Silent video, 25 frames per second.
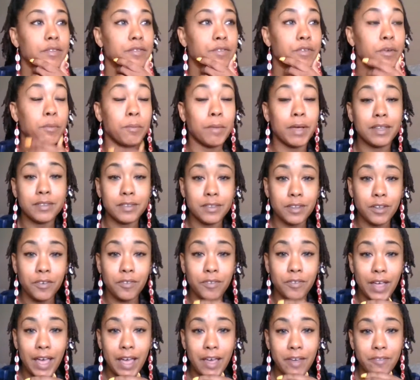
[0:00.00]
For myself,
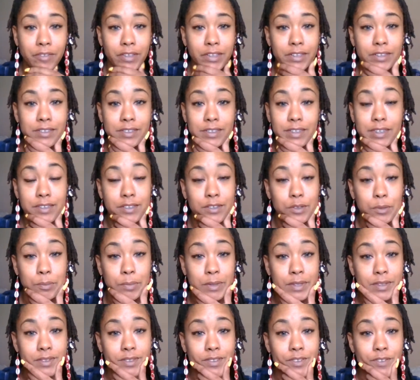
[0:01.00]
obviously, it's a
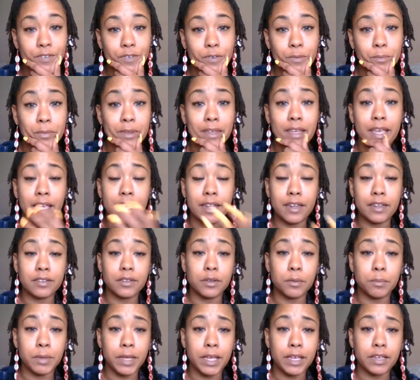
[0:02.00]
business for me and it's
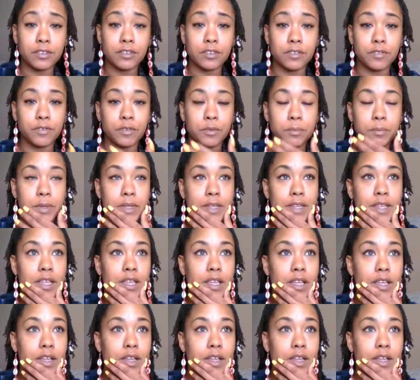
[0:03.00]
a passion for me.